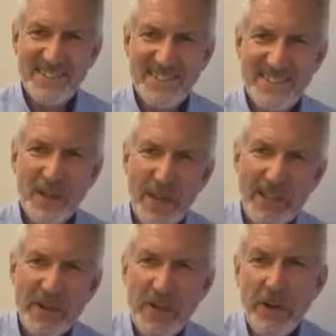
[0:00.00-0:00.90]
So
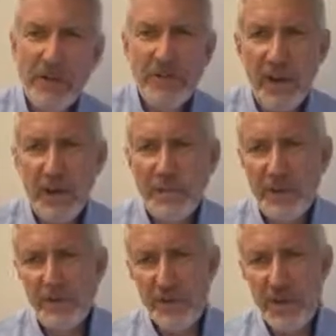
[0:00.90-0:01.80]
that concludes our
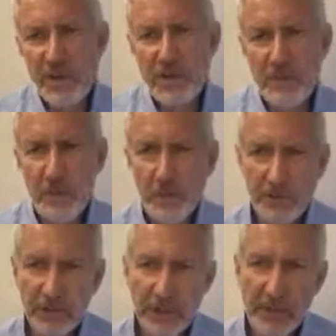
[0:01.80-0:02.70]
presentation for
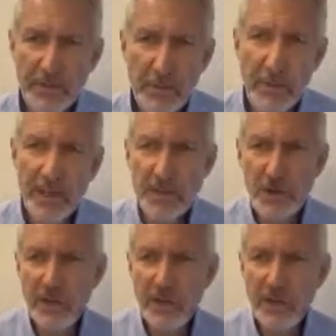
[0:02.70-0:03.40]
today from me, John